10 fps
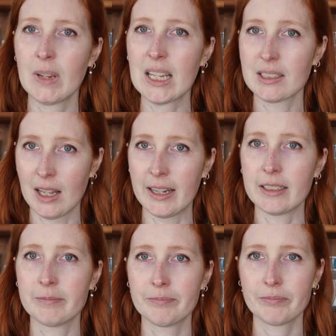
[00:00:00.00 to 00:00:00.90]
is
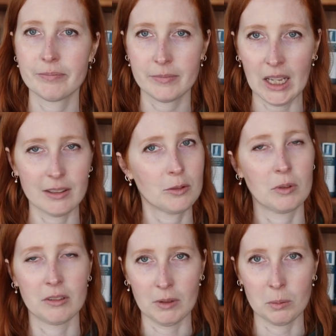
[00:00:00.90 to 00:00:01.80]
lying. That's
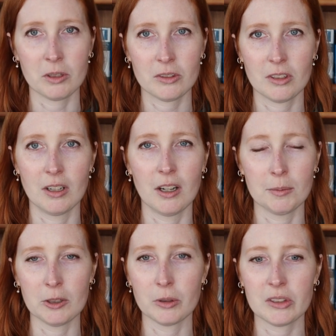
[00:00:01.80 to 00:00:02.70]
one of my personal
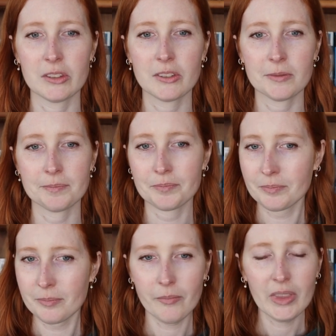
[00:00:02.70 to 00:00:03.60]
hobby horses.
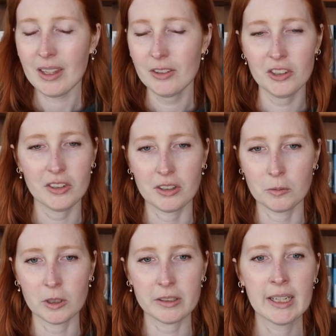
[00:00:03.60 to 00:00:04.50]
It just doesn't
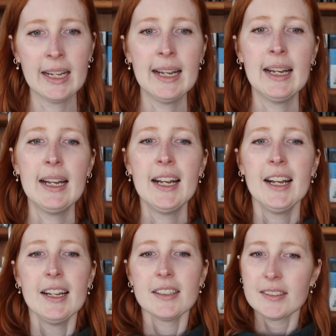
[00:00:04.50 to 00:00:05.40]
work.
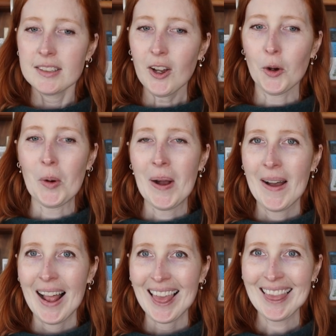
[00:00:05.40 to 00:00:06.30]
So
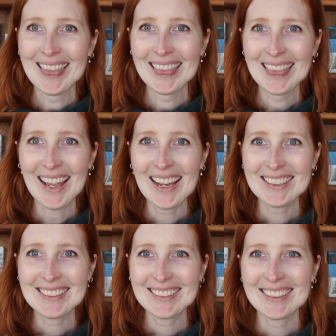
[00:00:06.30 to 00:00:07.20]

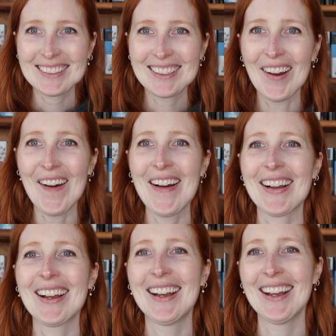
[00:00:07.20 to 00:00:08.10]
let's
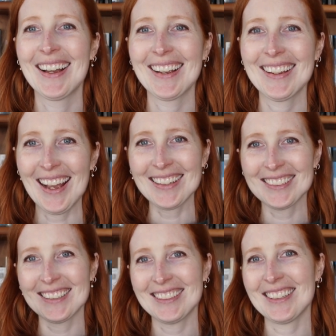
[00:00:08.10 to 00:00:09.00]
talk
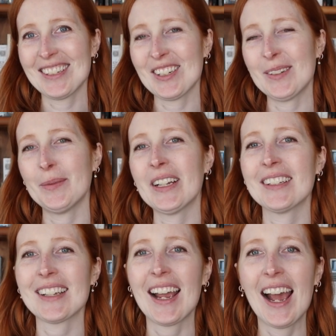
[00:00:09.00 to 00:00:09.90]
casket stitching,
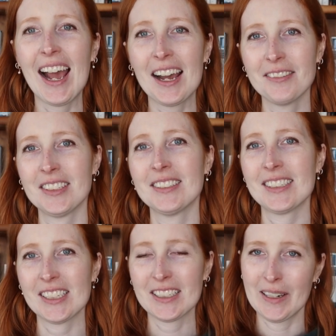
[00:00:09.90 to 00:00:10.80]
because I have
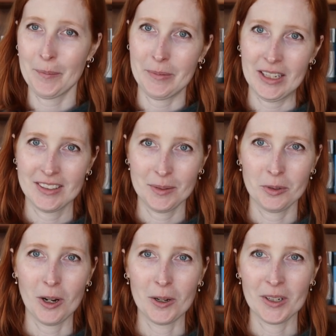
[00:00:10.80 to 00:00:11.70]
indeed made some
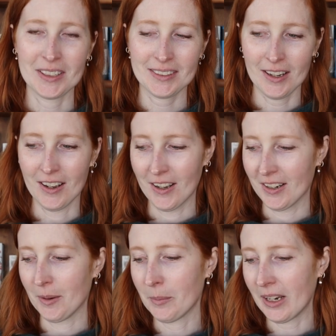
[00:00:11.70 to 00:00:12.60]
progress
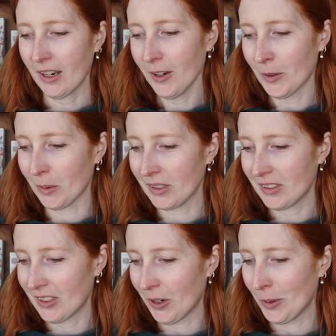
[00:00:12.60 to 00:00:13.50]
on my own.
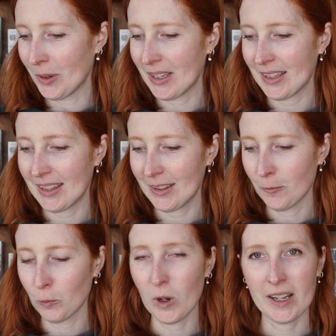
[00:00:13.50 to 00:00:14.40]
So
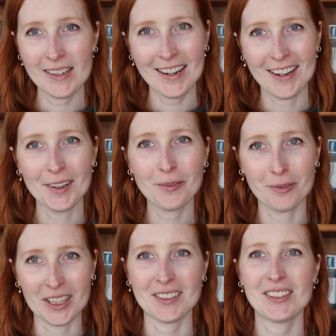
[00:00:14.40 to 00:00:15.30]
one of
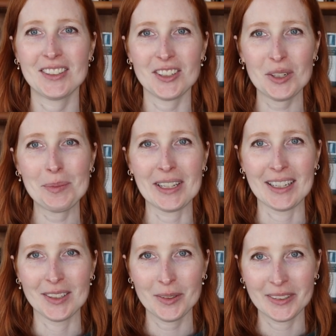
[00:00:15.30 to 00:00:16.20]
my stitchy
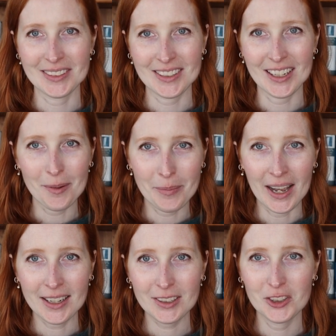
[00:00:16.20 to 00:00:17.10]
plans was to get
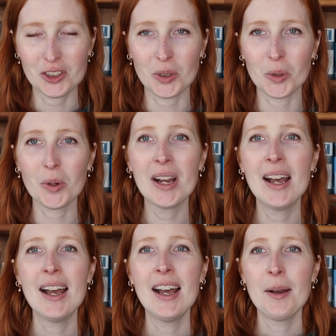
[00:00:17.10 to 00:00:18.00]
back to
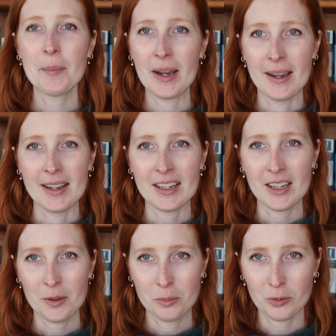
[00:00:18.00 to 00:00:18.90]

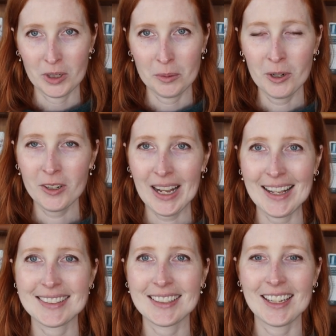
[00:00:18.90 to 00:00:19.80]
my Brenda
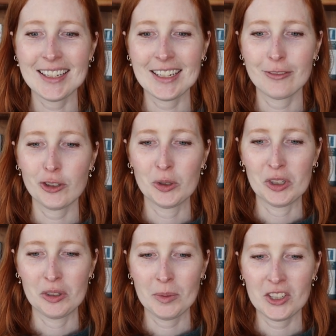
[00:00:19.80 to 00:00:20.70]
casket. If you're
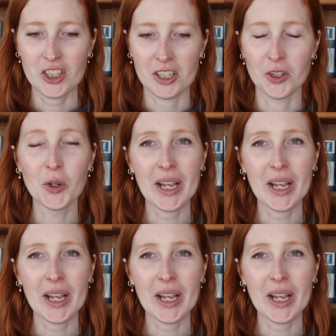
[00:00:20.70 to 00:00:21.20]
new to my channel,